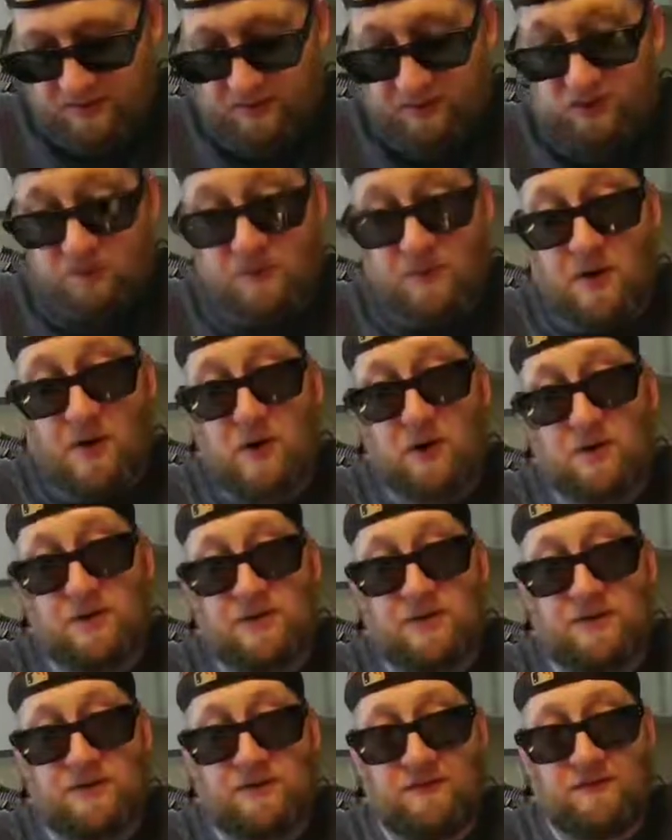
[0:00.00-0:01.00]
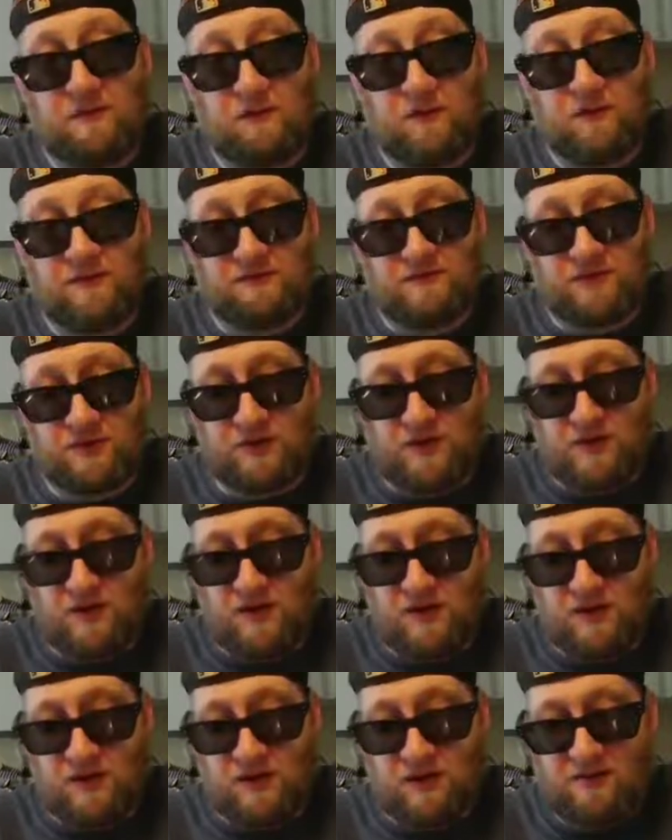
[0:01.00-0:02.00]
So tomorrow is the 4th of
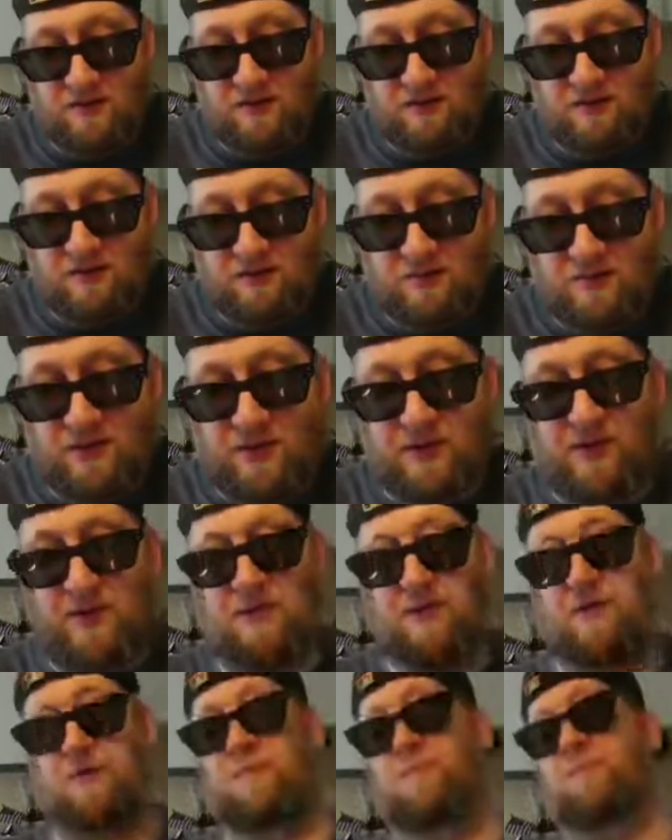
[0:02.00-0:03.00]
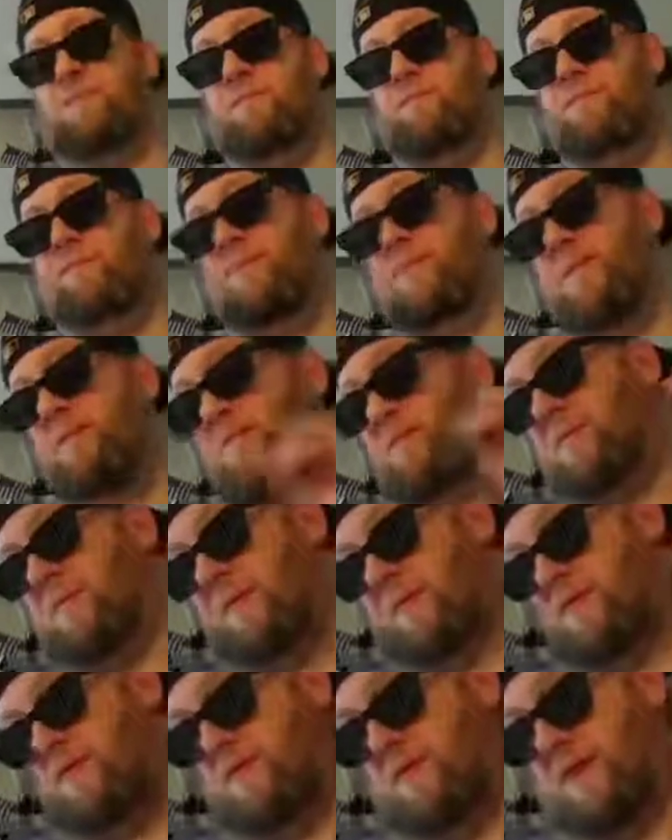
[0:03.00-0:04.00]
July. There will be
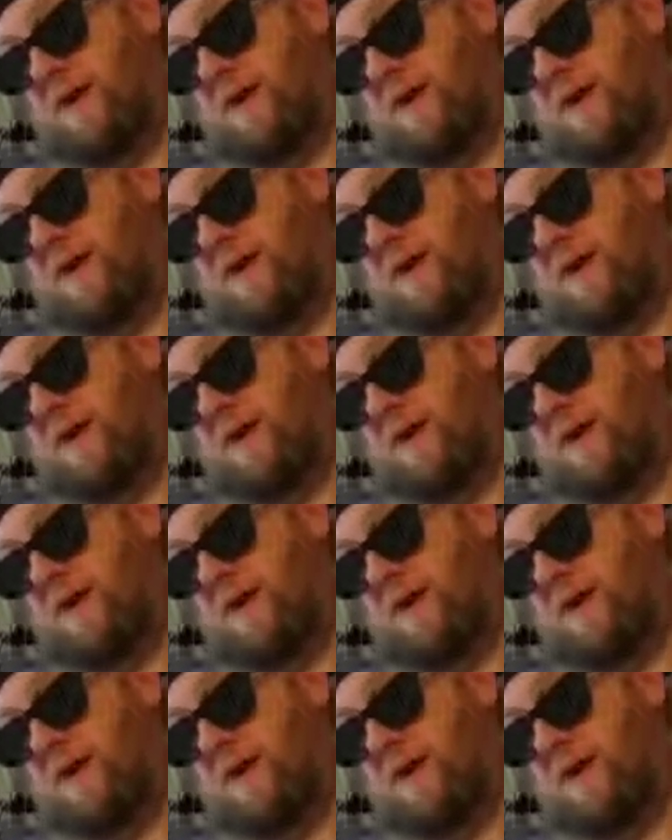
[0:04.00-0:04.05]
probably no